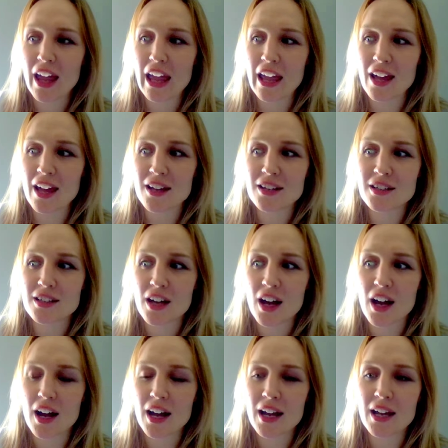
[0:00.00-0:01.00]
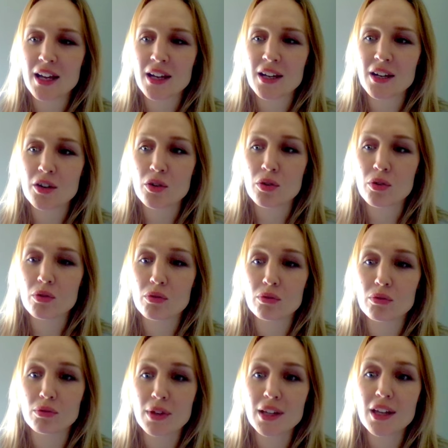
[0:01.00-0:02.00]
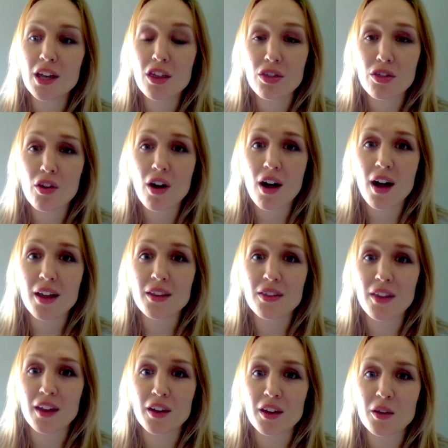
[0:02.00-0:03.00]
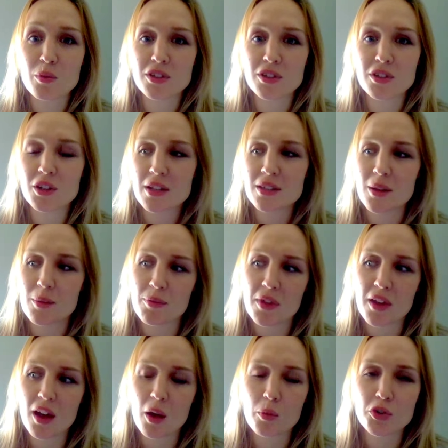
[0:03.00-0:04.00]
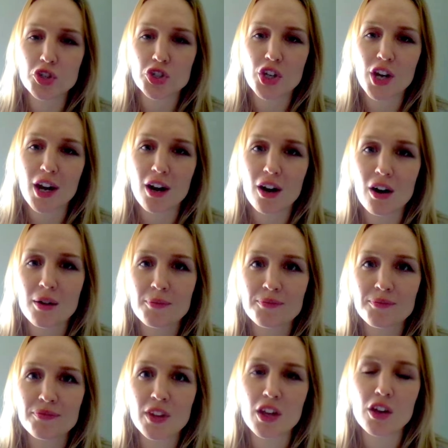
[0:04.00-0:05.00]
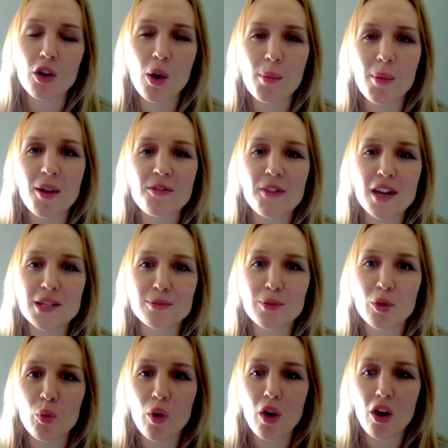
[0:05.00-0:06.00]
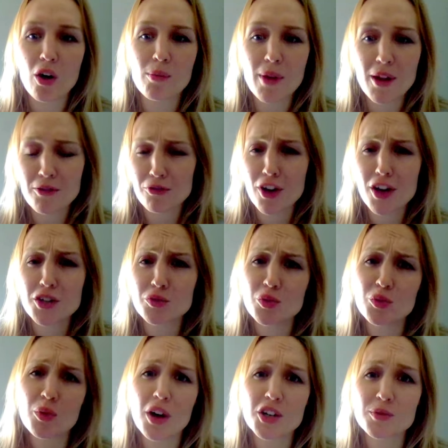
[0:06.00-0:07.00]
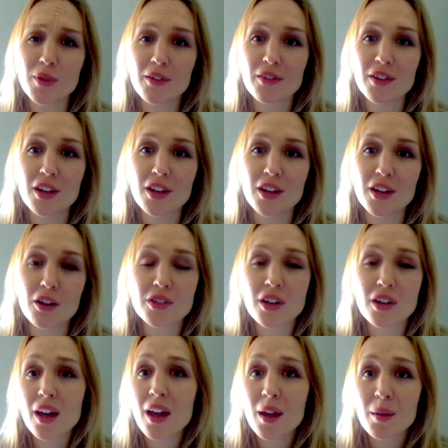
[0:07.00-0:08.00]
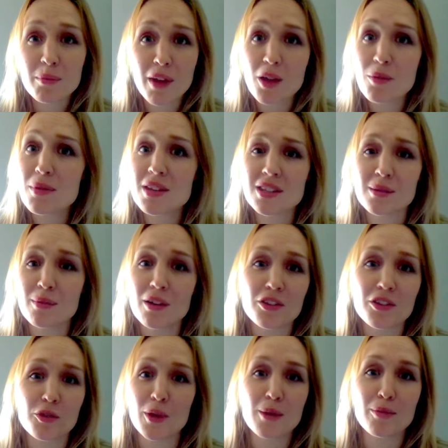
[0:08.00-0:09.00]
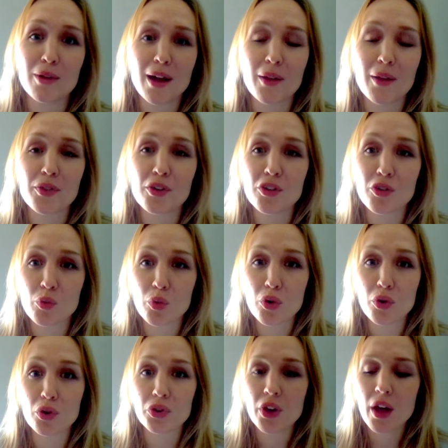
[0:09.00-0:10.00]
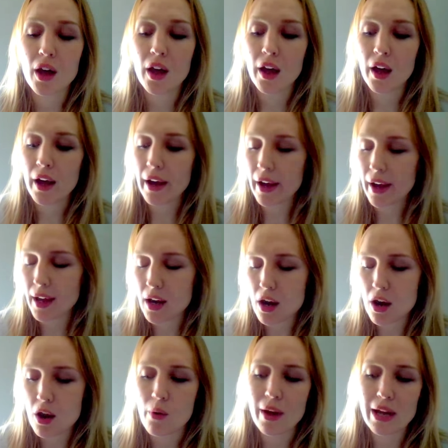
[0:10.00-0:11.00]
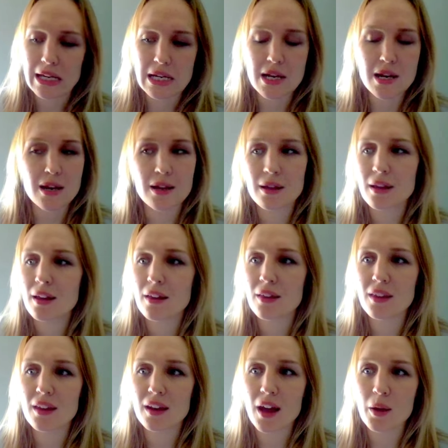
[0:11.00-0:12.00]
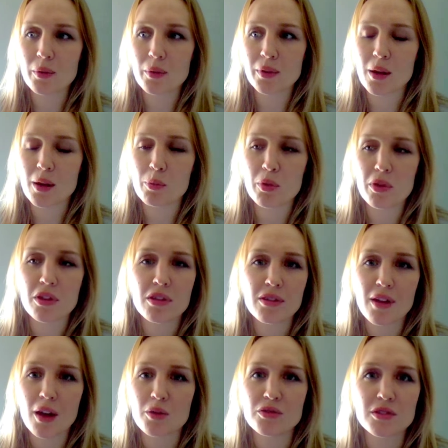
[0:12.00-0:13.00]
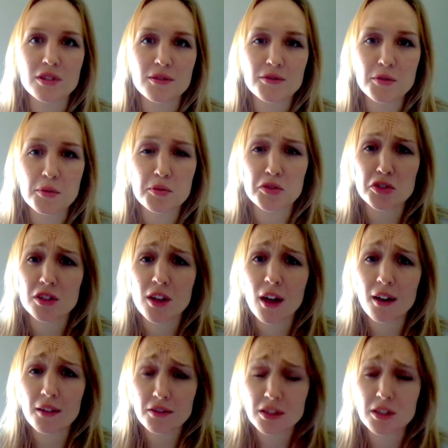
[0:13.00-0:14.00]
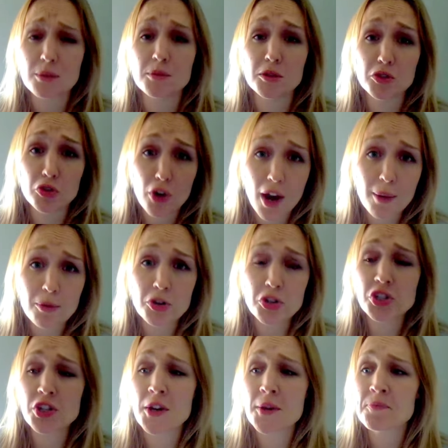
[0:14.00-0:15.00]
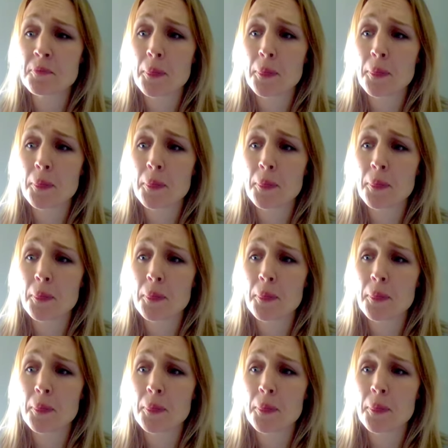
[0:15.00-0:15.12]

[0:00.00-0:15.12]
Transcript: And I really thought that it was going to be something I would share, you know, on my Facebook wall. My friends would watch my videos, maybe some other people out there in the world. I had no idea that I would end up with thousands of, of subscribers.